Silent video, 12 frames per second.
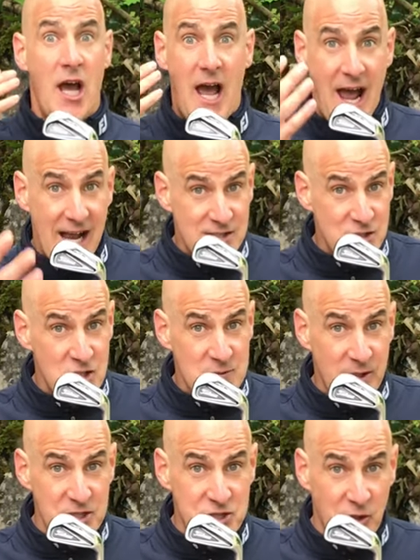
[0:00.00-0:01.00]
as used
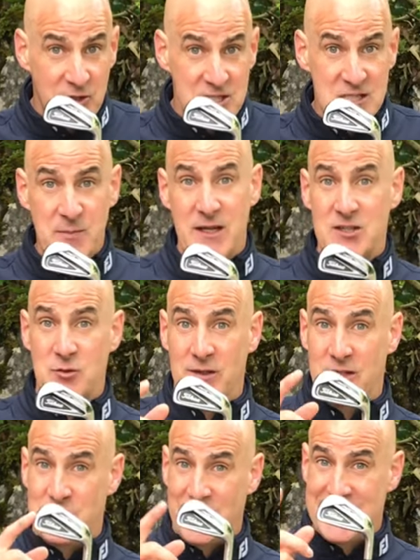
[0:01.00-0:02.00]
by Jordan Spieth to win
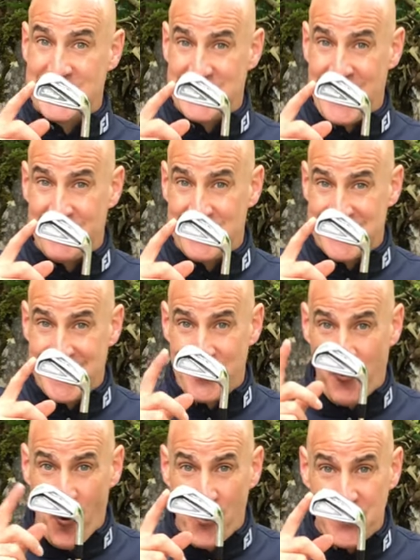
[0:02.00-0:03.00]
the 2017
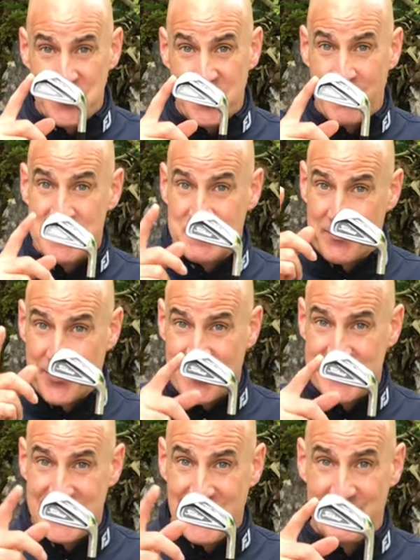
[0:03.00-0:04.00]
Open Championship at
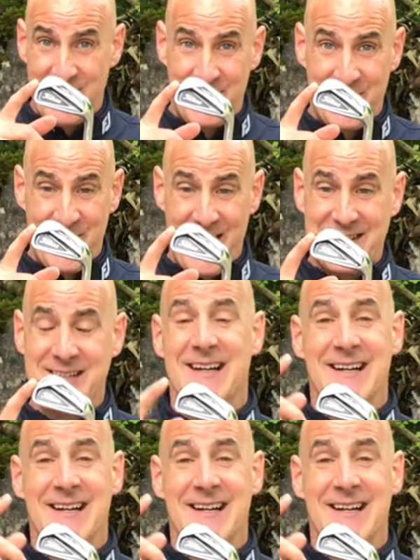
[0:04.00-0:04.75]
Bergtaylor. Remember that?